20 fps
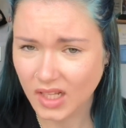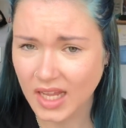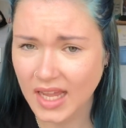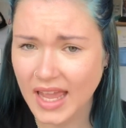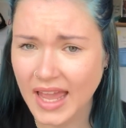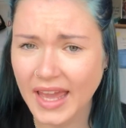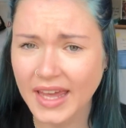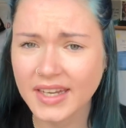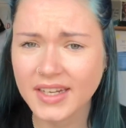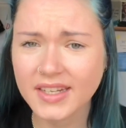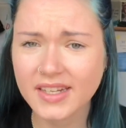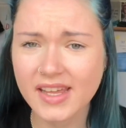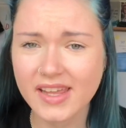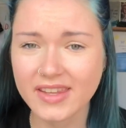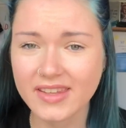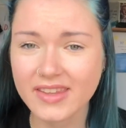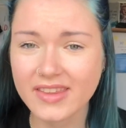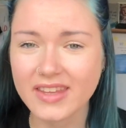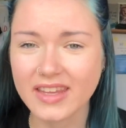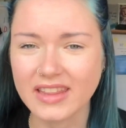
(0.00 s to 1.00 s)

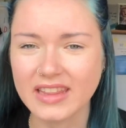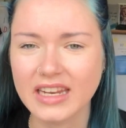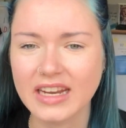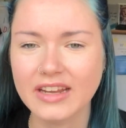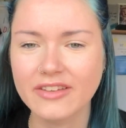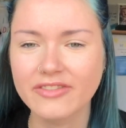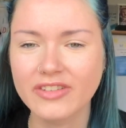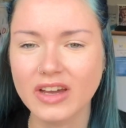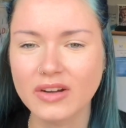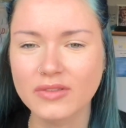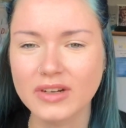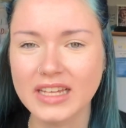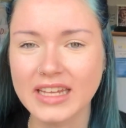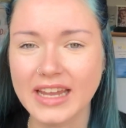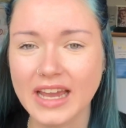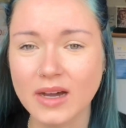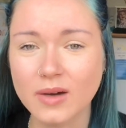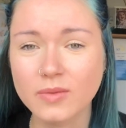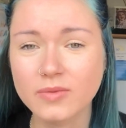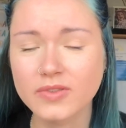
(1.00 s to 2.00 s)
another thing that I found really
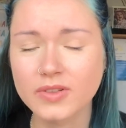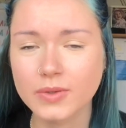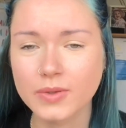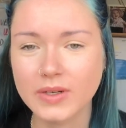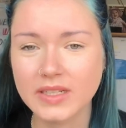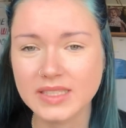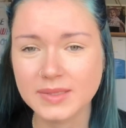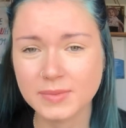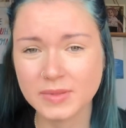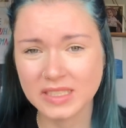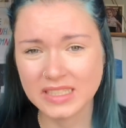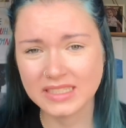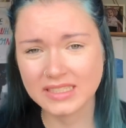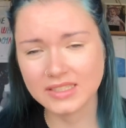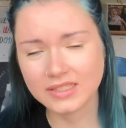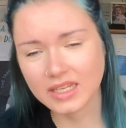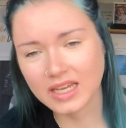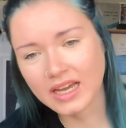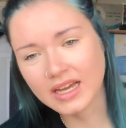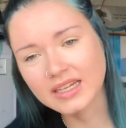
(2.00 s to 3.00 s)
helpful,
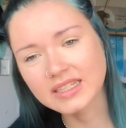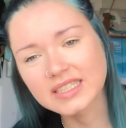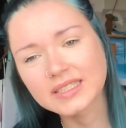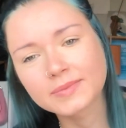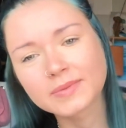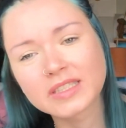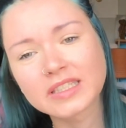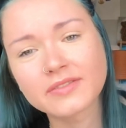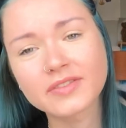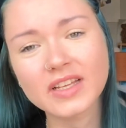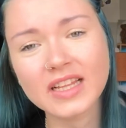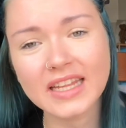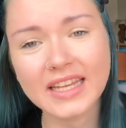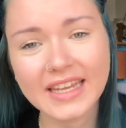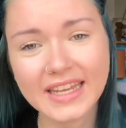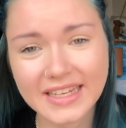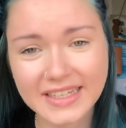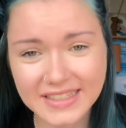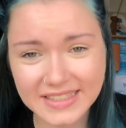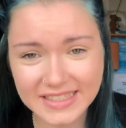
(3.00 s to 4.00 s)

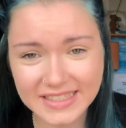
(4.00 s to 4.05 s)
specifically in